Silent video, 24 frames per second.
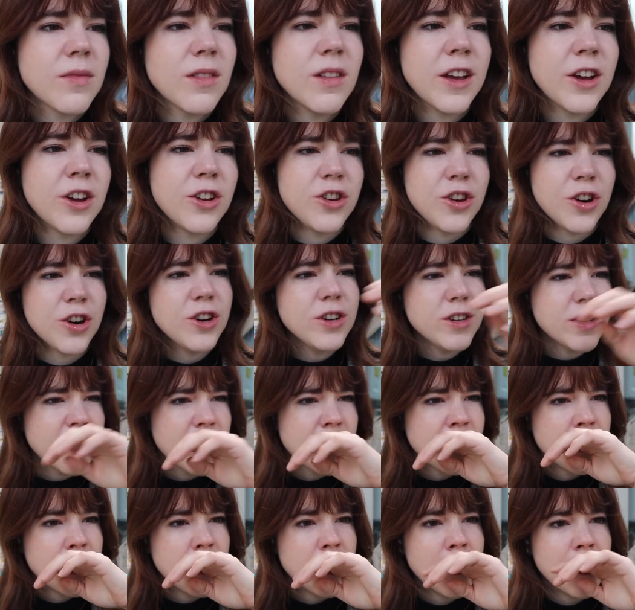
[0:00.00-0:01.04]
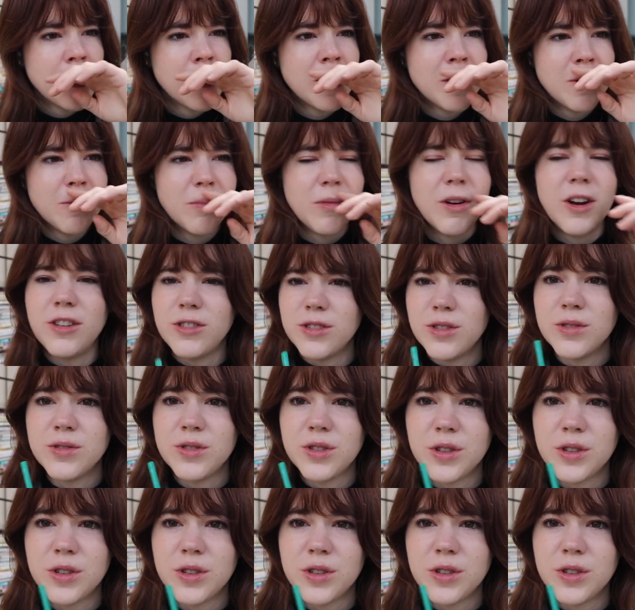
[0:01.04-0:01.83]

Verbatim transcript: Like dirt, but also a